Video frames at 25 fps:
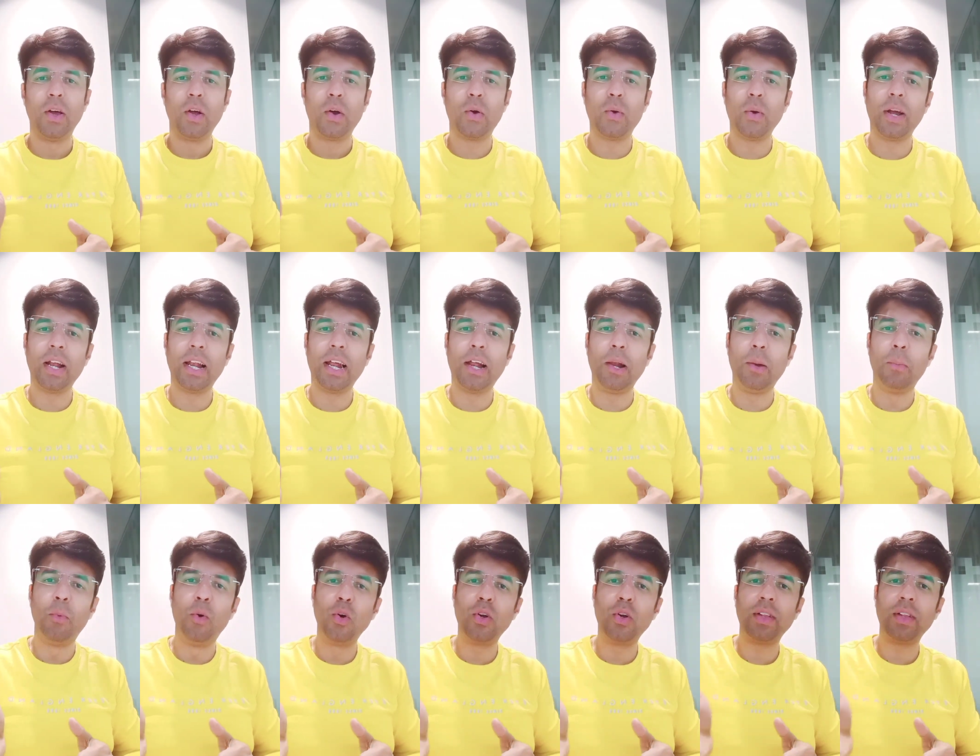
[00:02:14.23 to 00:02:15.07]
Quickly, I'll
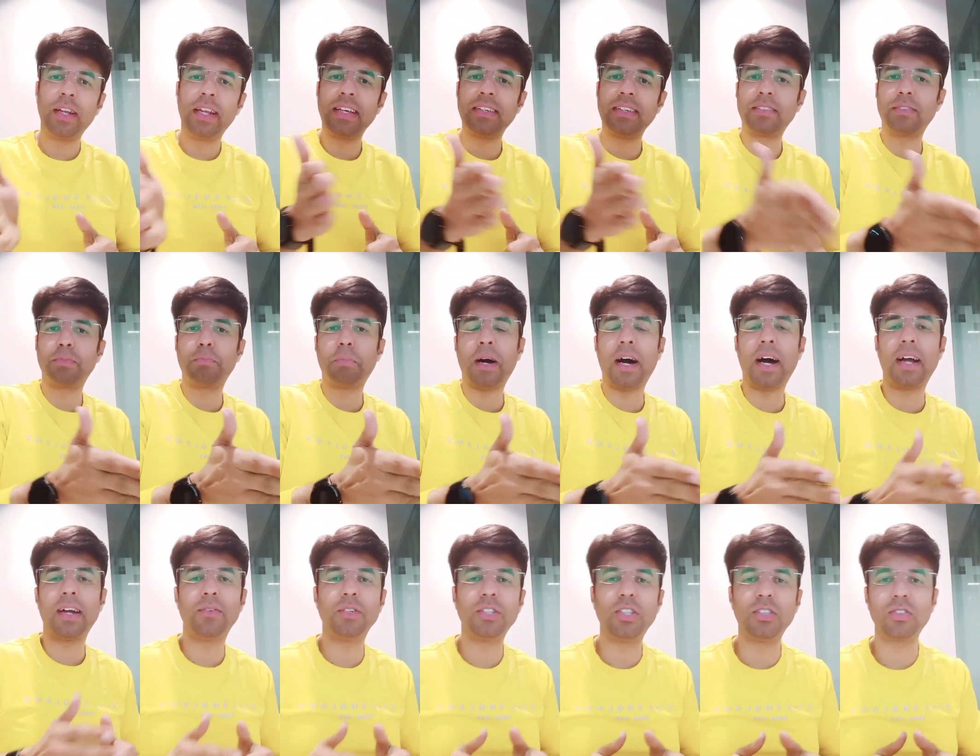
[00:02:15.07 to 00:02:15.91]
move to the next
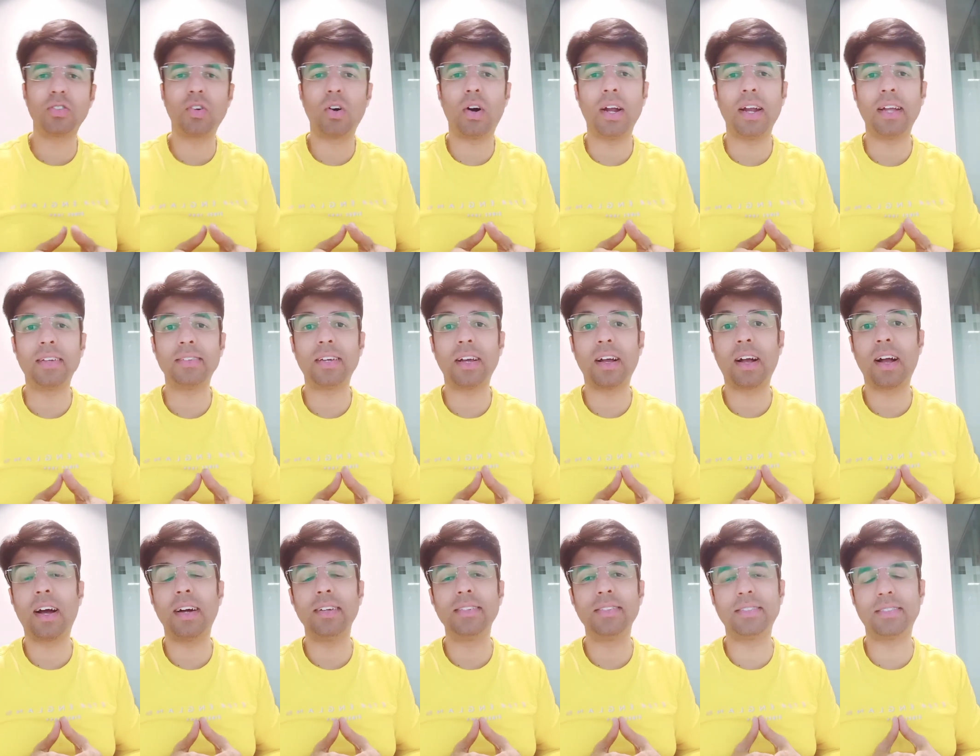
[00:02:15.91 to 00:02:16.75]
part, which is called as a
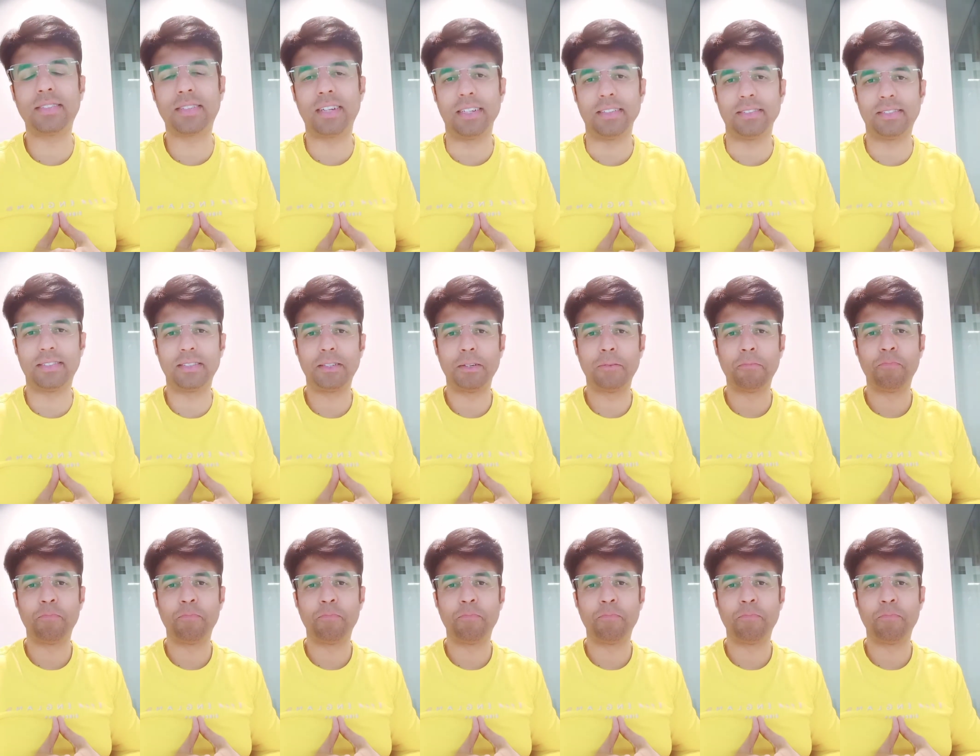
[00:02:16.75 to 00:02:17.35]
constraints.